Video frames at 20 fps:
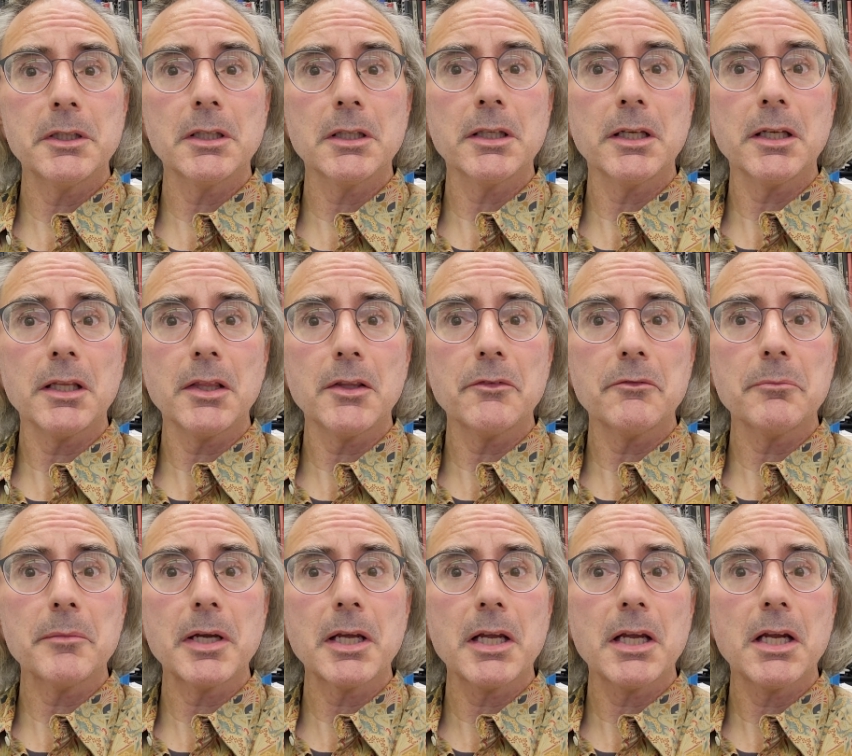length of
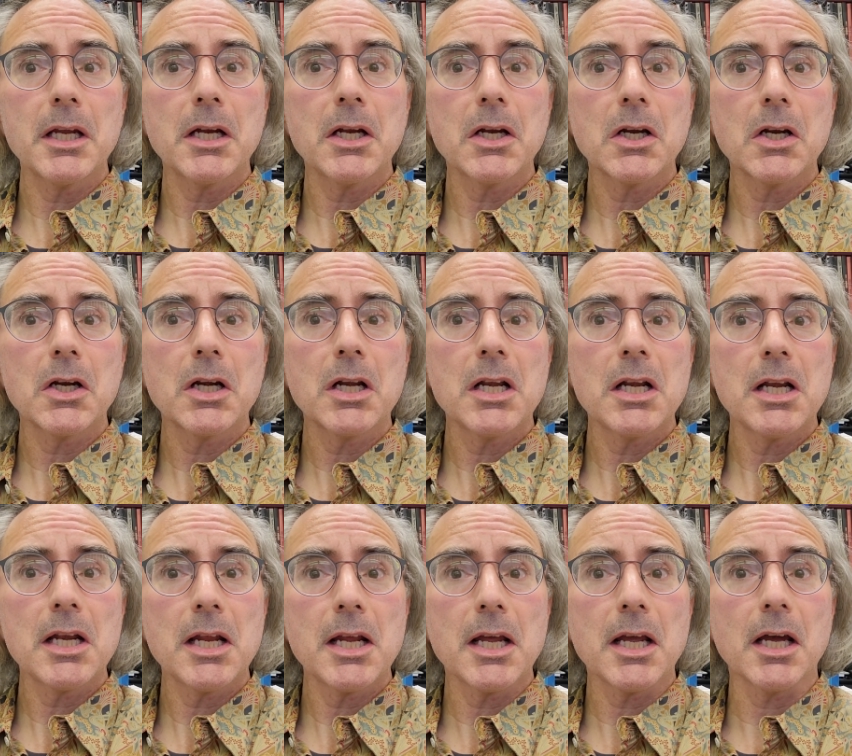my hair
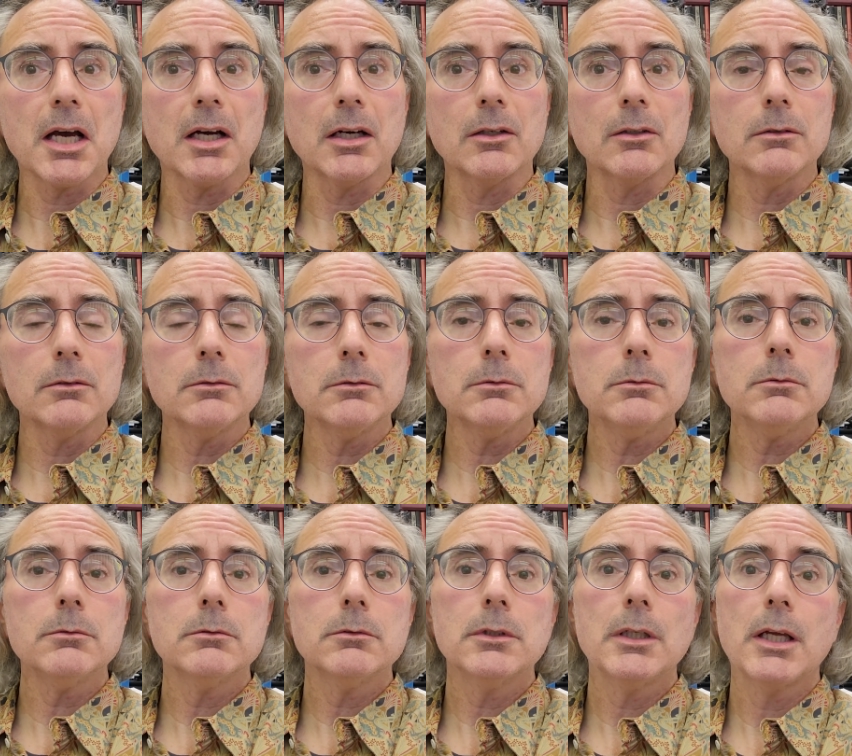now
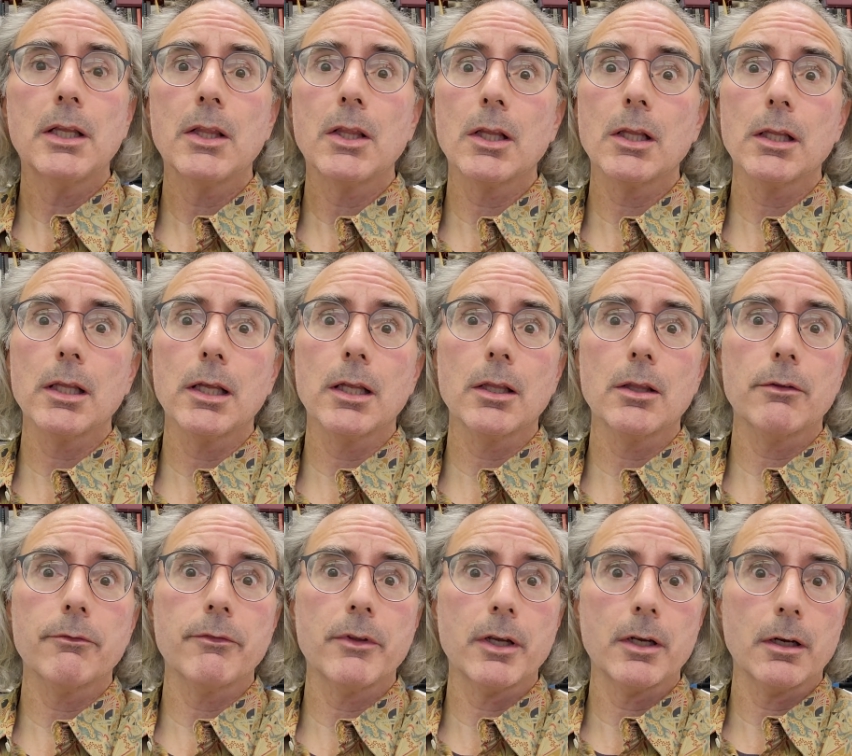and the length
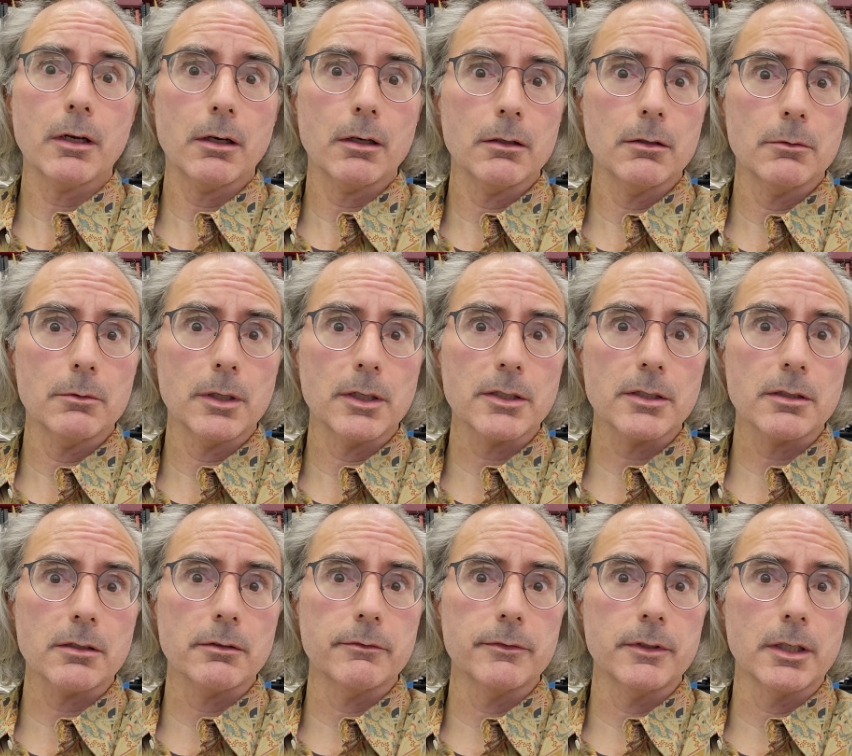of the hair in the rest
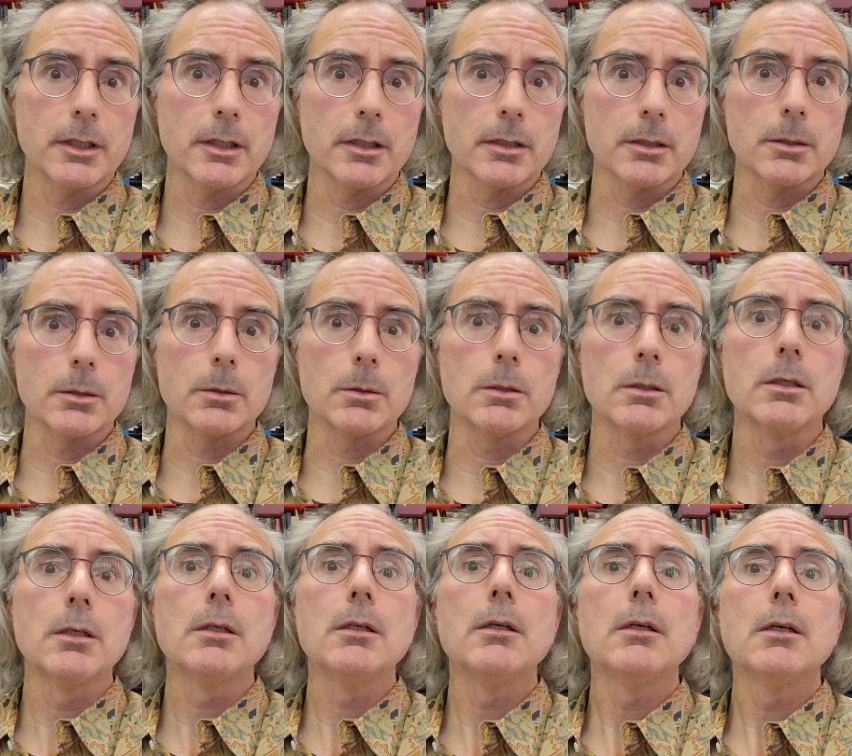of the video,
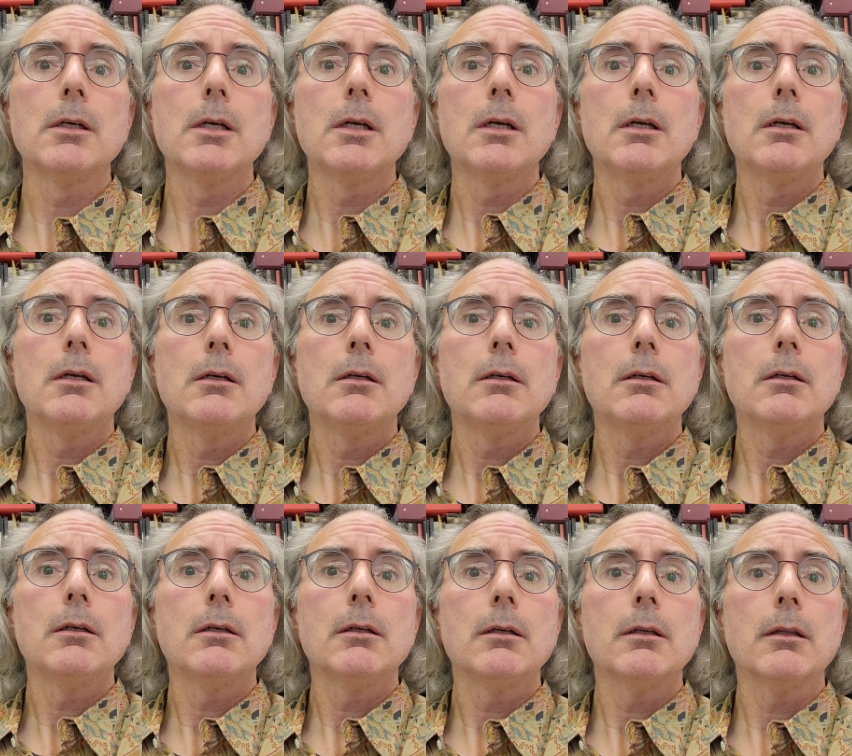
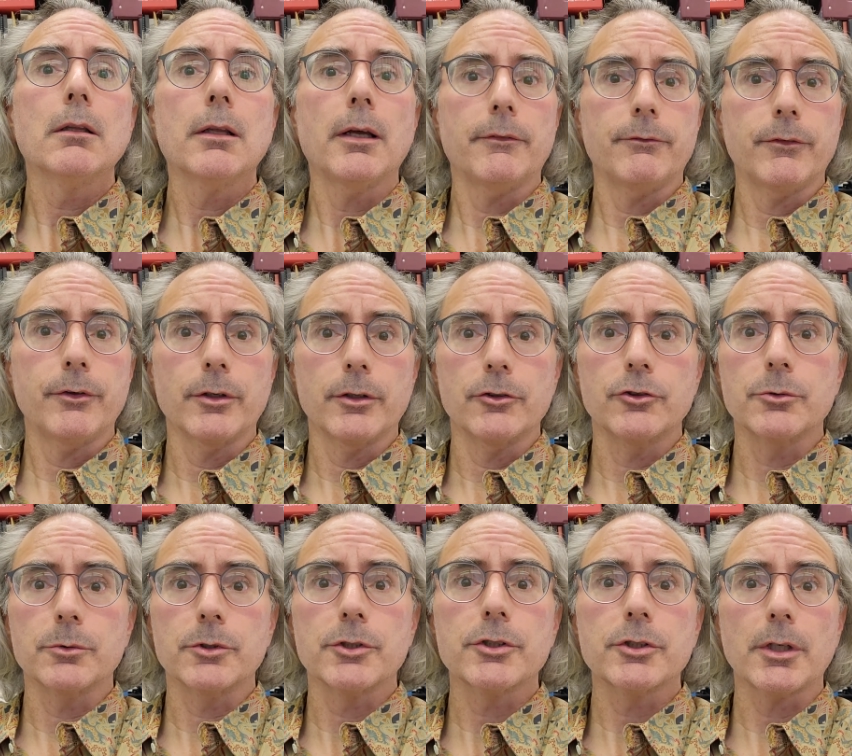that footage
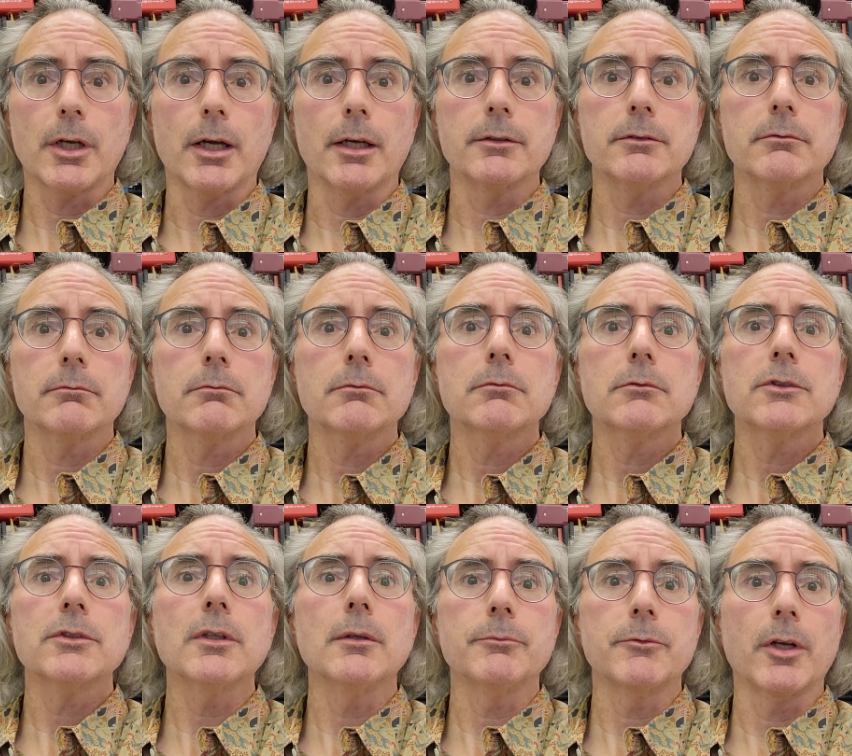was shot
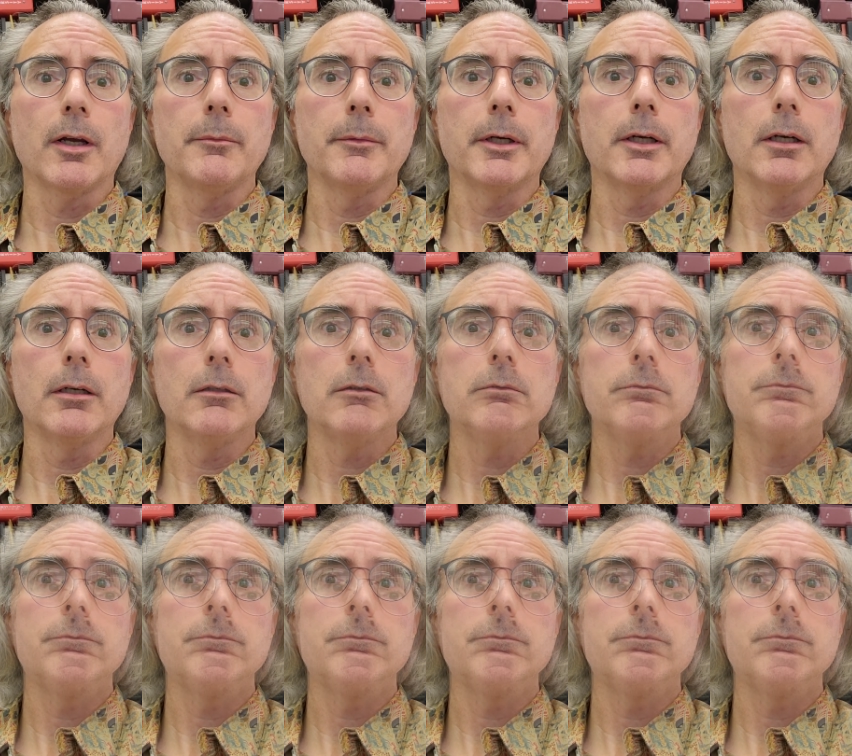some time ago.